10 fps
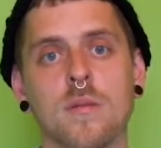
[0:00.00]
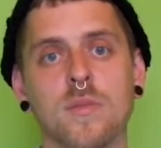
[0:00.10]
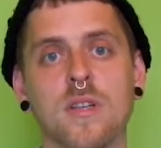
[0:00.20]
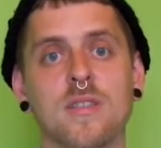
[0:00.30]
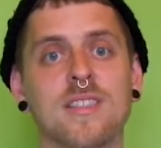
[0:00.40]

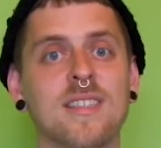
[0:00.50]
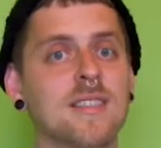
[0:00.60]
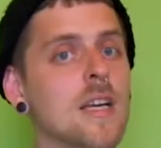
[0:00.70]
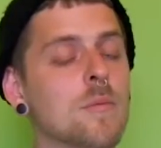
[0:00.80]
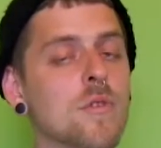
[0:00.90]
because in
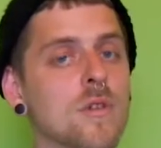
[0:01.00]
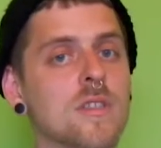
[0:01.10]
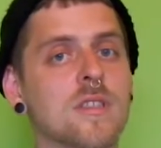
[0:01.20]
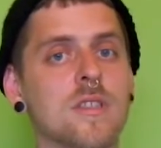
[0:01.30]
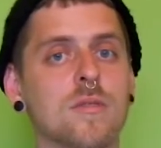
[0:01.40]
some
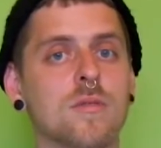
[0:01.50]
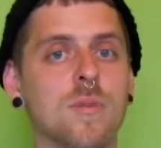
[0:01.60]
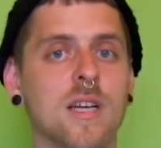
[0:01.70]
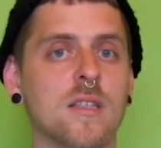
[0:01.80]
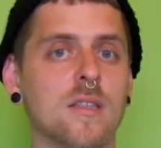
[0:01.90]
words it could
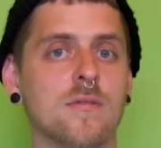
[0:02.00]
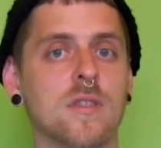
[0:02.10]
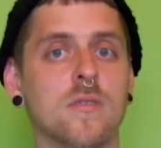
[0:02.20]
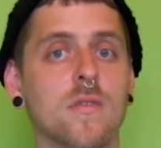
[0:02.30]
make a difference.